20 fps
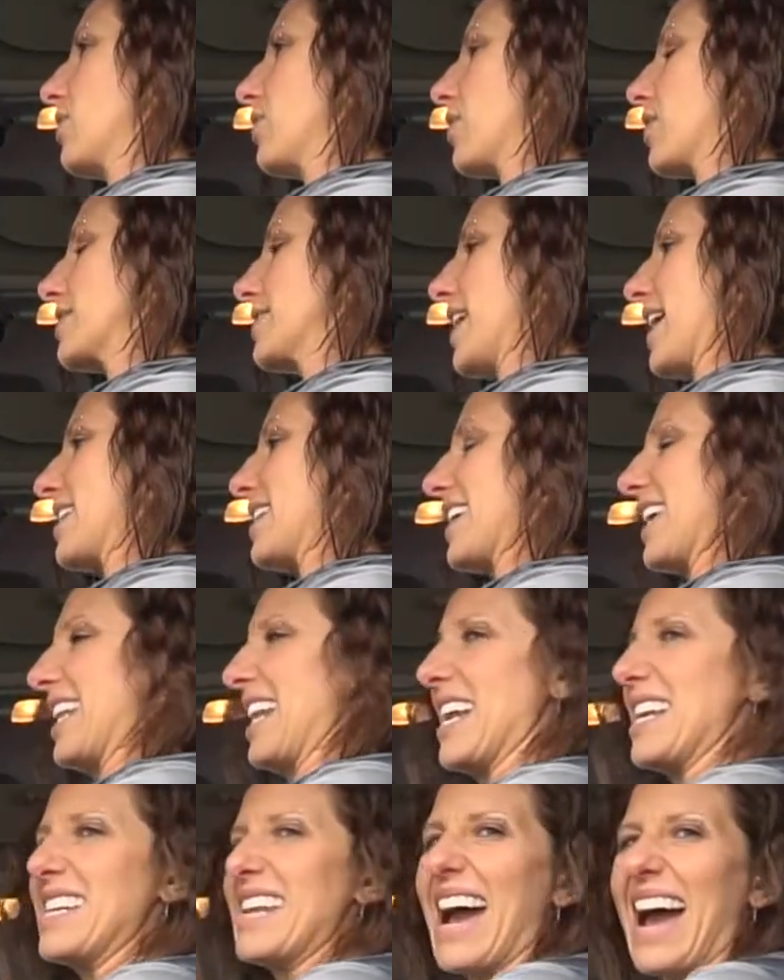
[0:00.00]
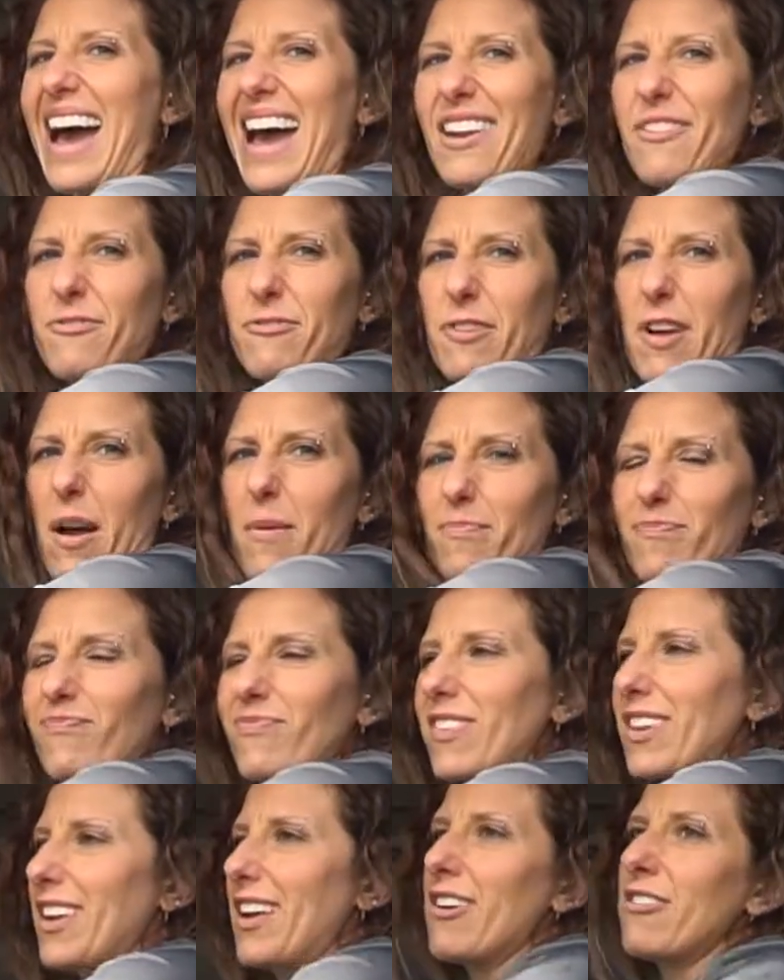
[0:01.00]
or tend to get a knot from
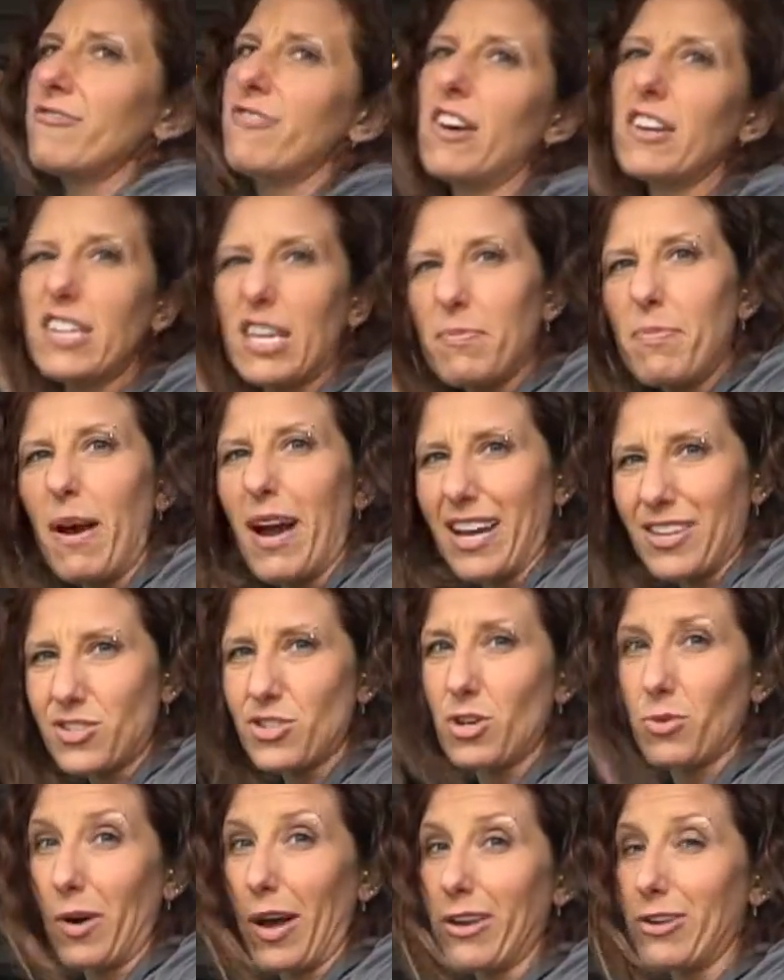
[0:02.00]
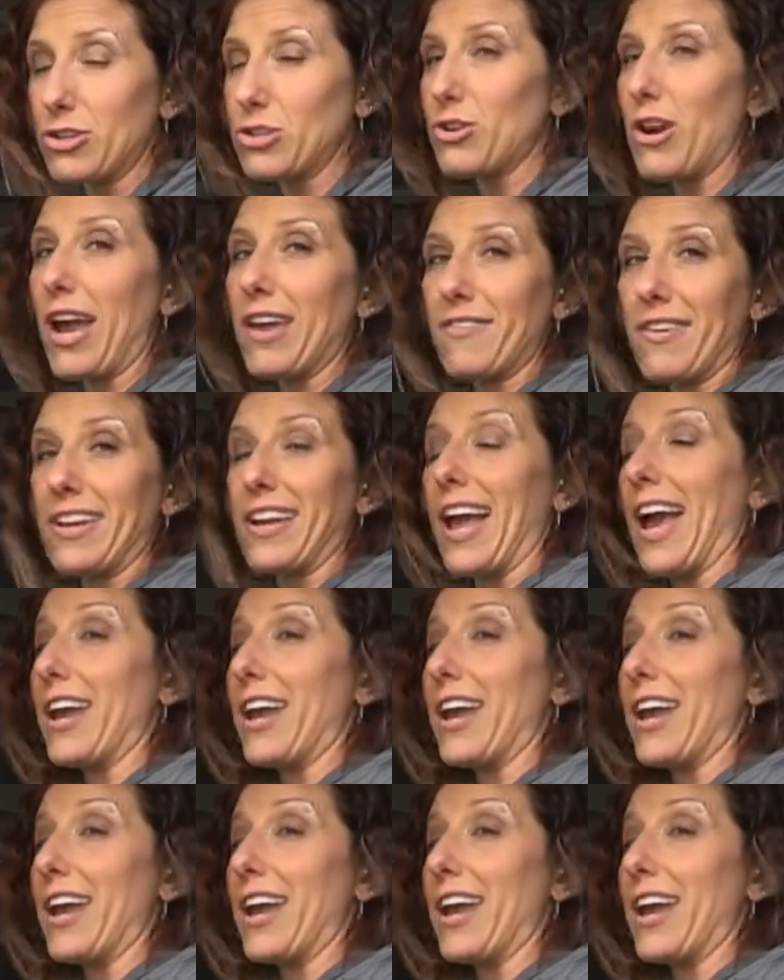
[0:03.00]
funky posture while you're driving.